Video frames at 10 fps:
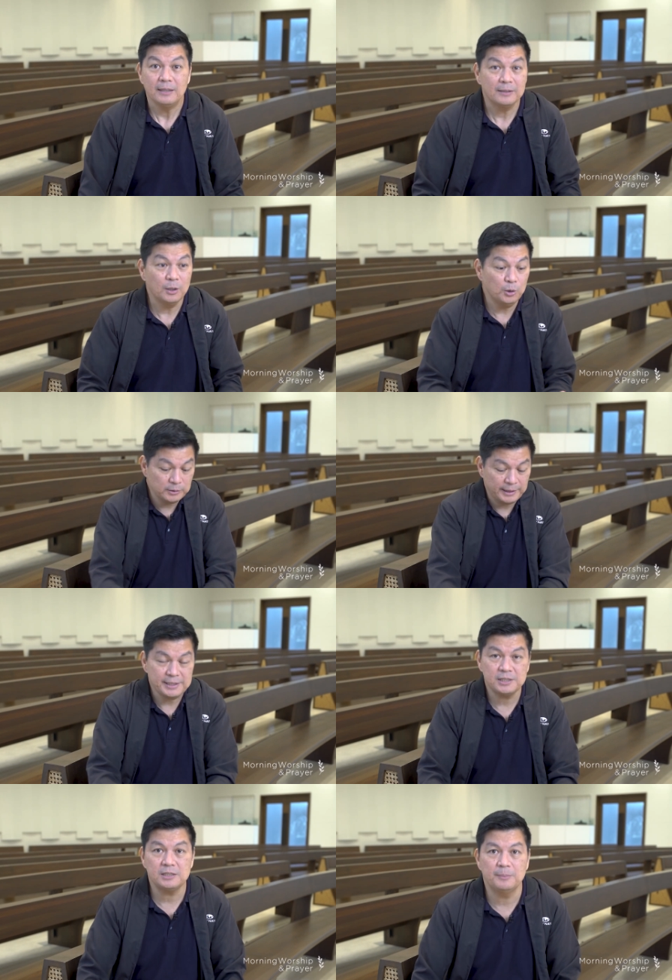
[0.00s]
The Old
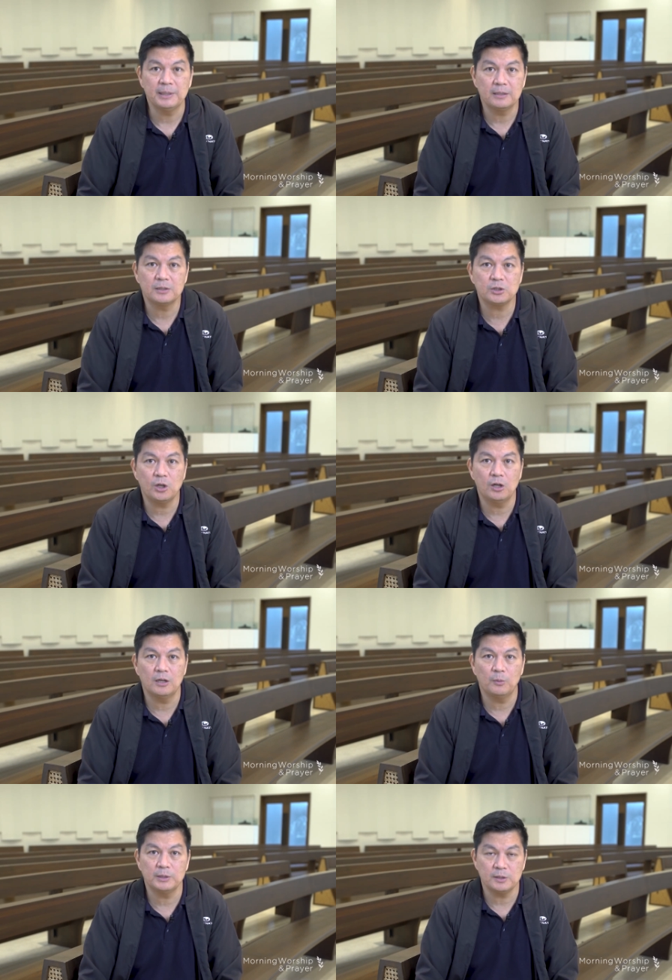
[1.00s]
Testament
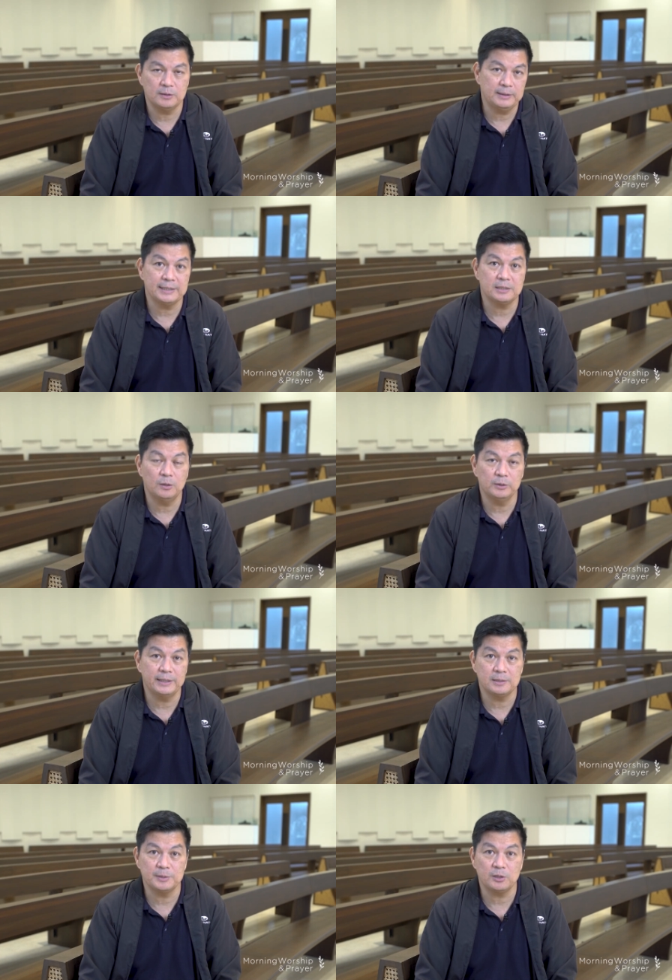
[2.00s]
scholar, one test, Old
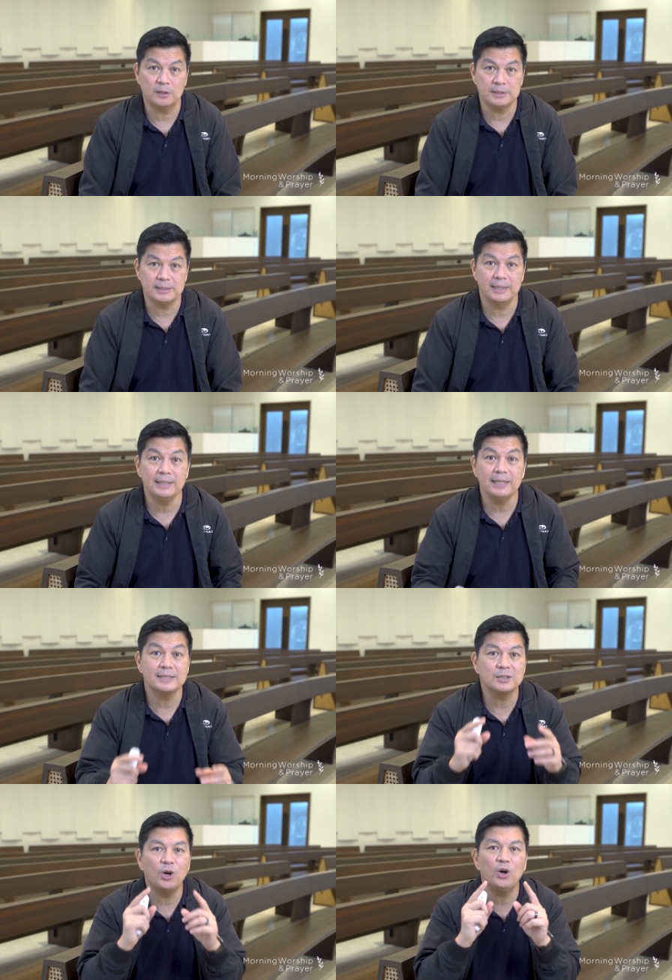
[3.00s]
Testament scholar says, it
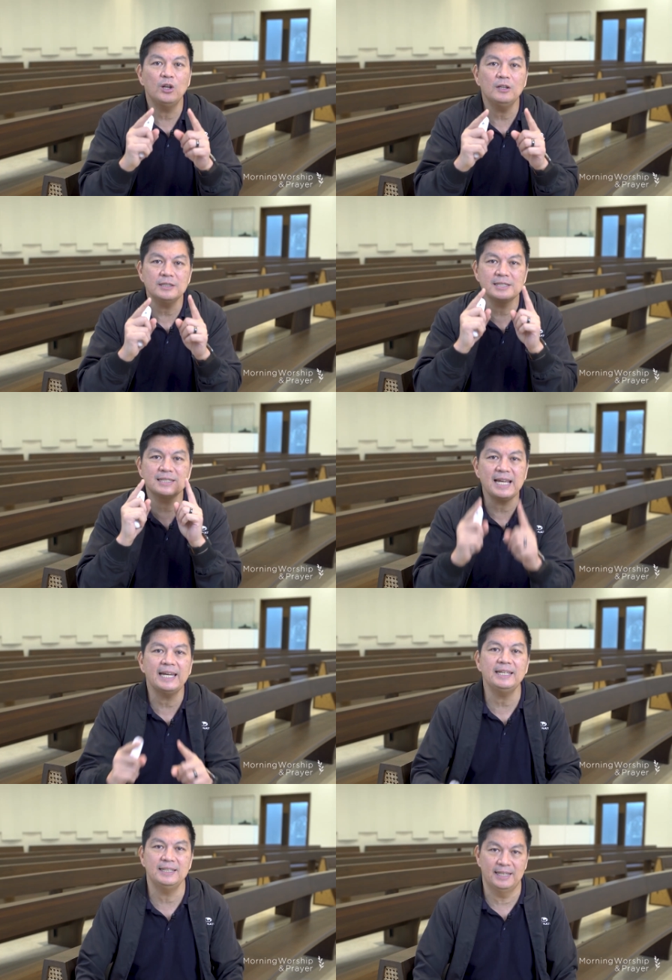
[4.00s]
is all
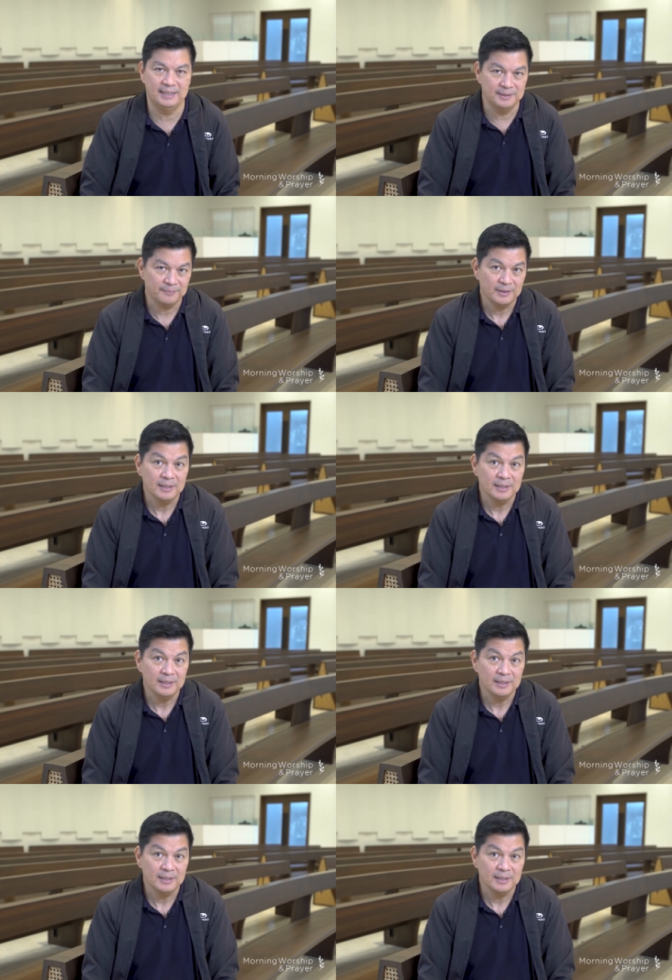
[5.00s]
sided